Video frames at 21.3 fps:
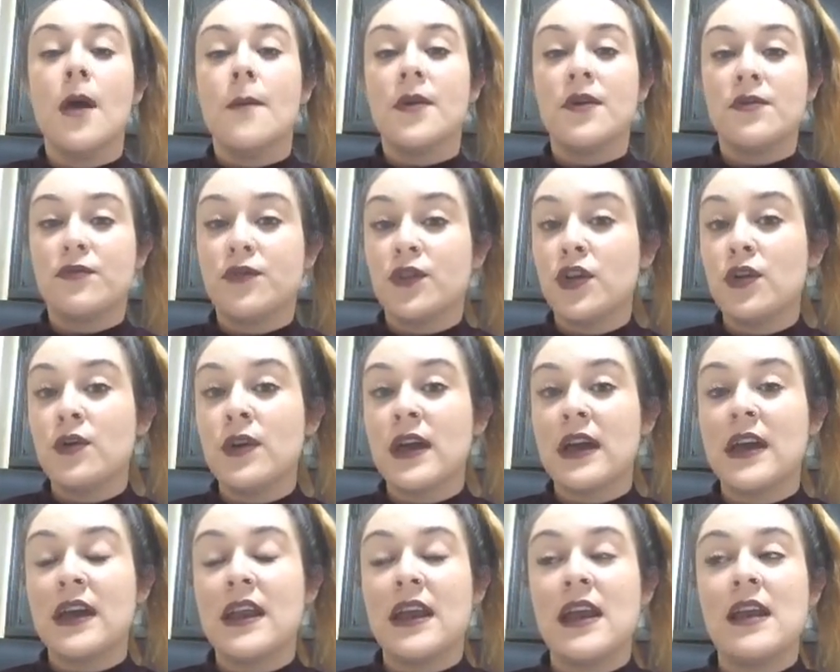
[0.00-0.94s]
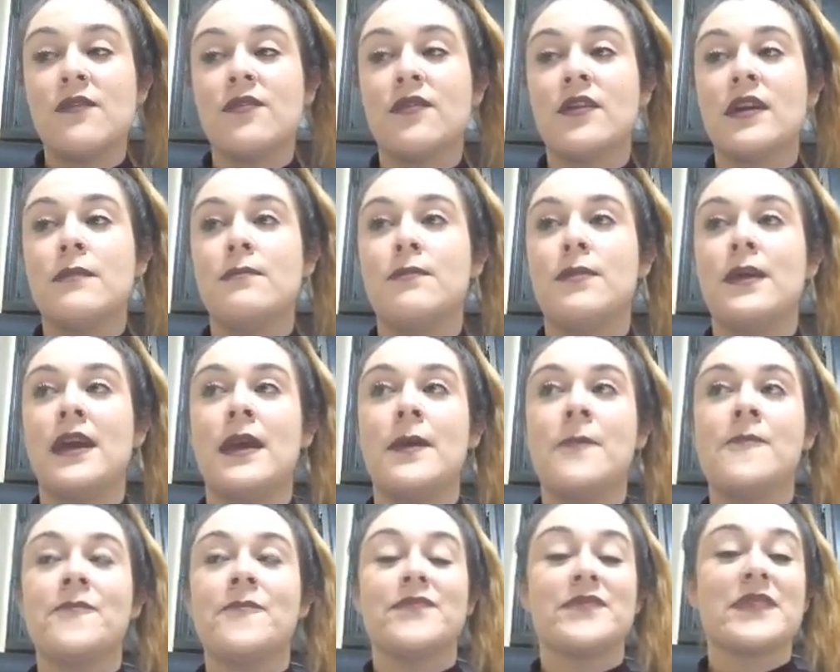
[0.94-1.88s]
But for you, it could even
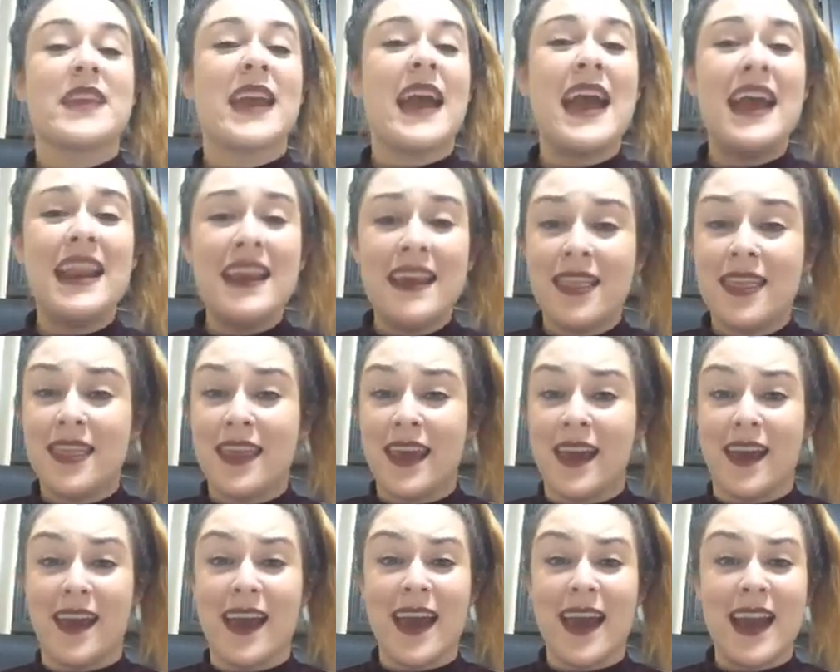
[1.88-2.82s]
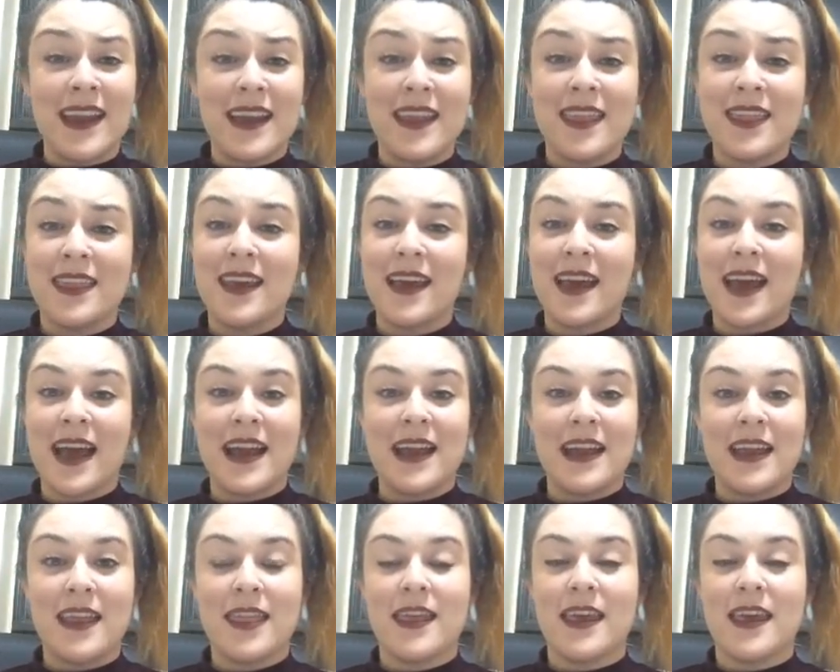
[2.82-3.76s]
be anything
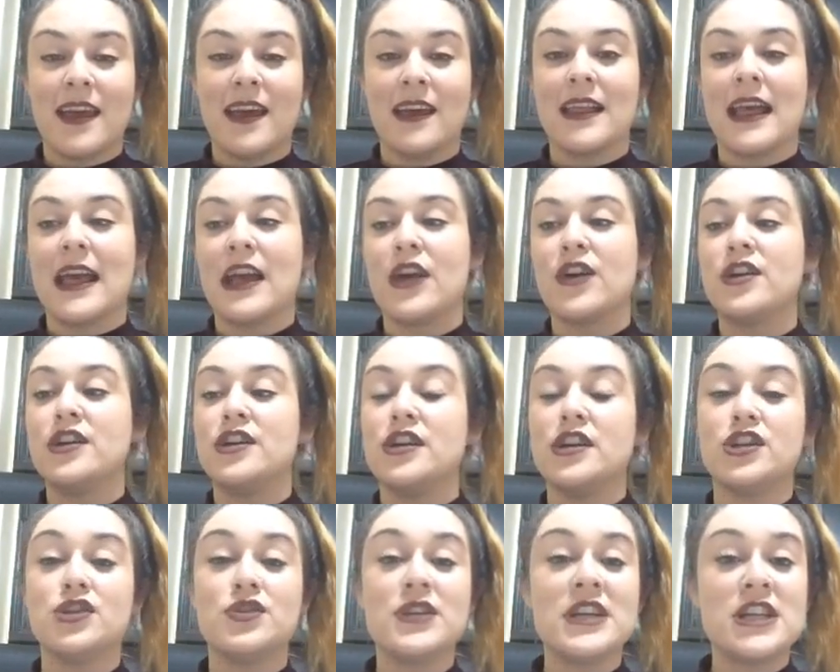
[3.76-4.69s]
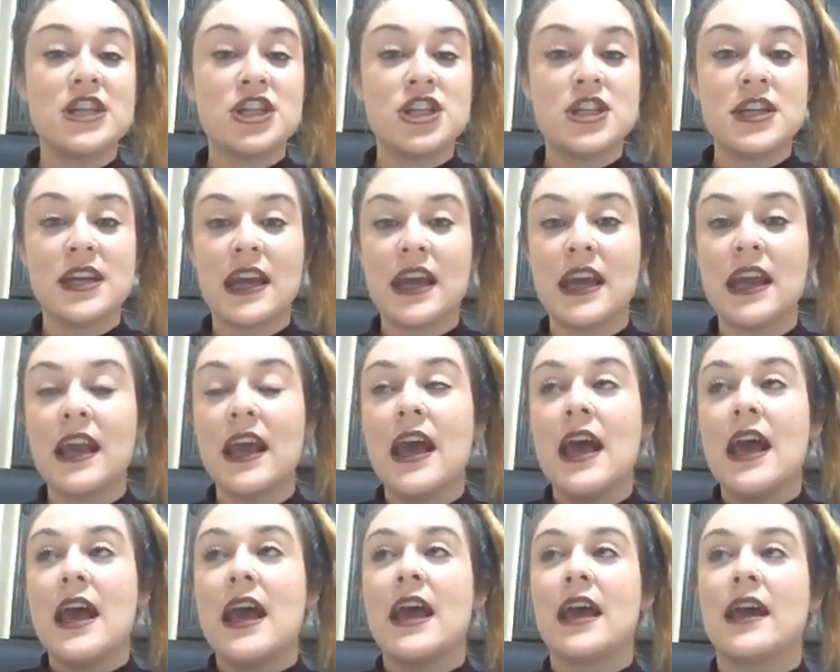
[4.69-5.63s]
like good nutrition.
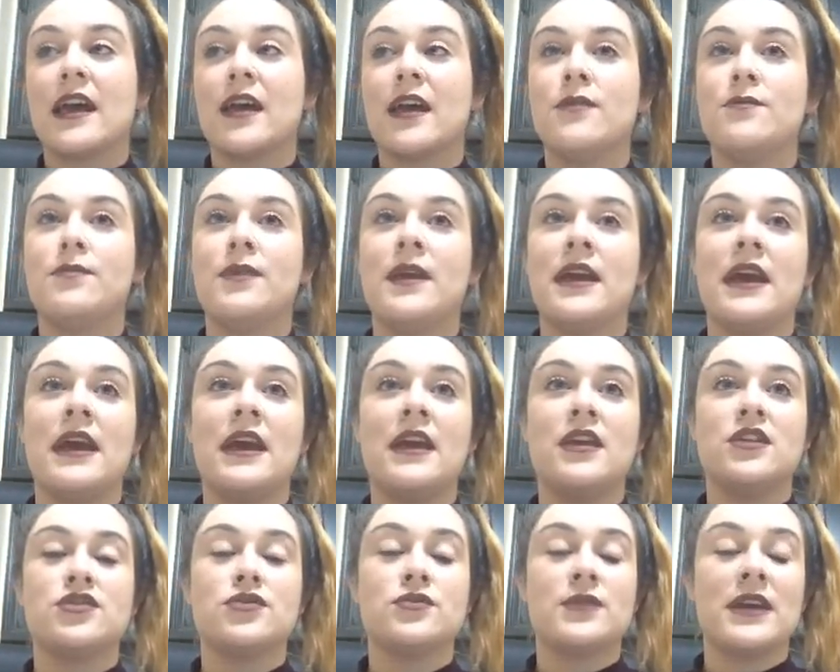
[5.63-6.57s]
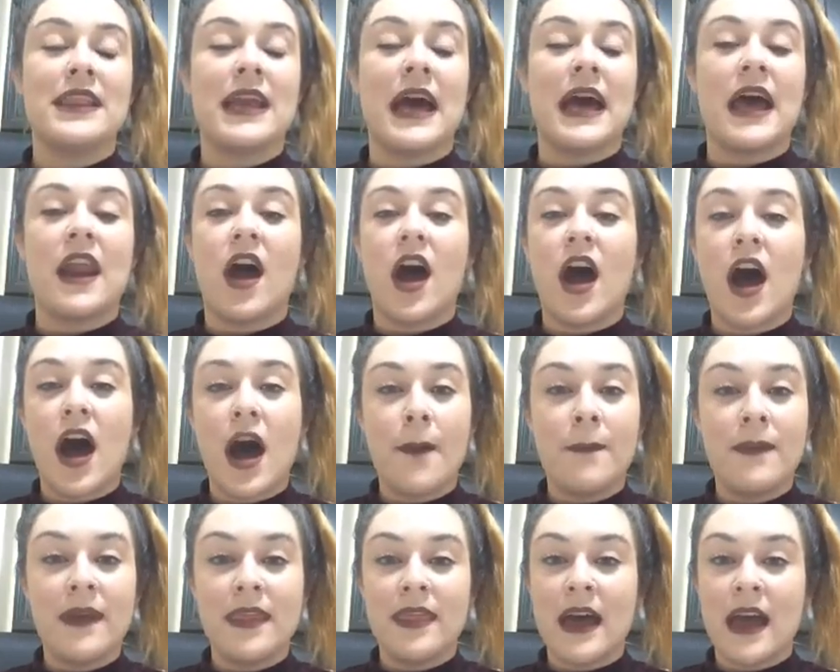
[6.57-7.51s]
It could be doing that
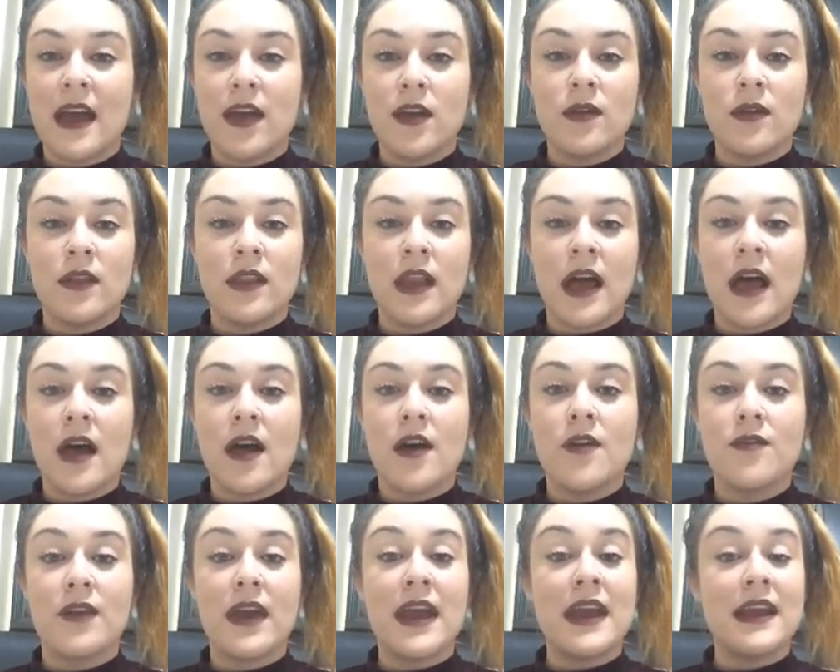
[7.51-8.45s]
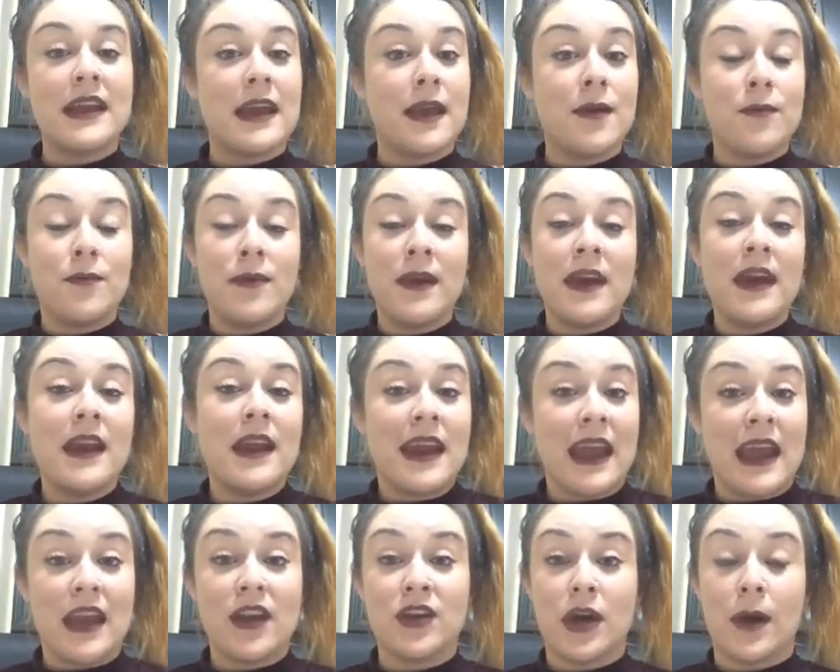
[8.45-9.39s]
hobby that you love. It can be an
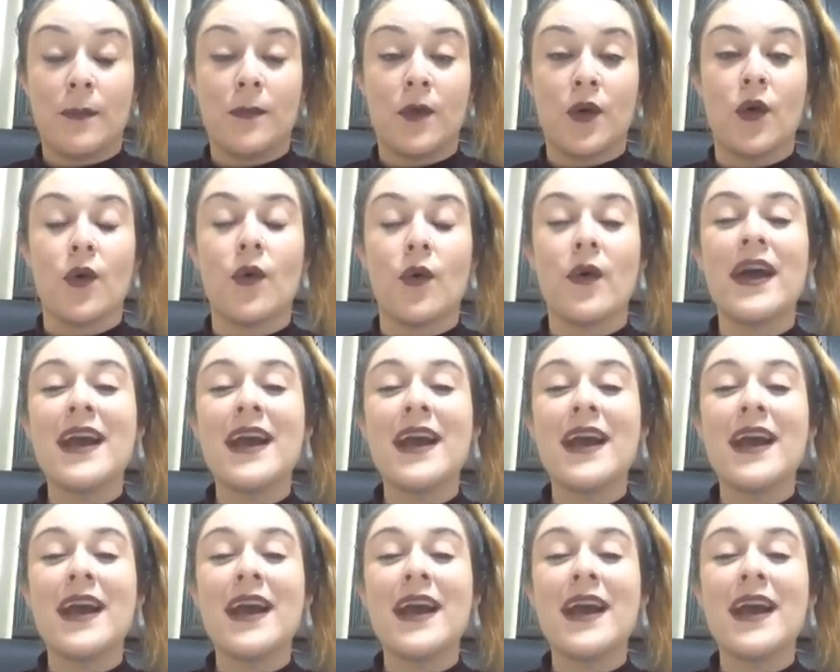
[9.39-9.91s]
income goal.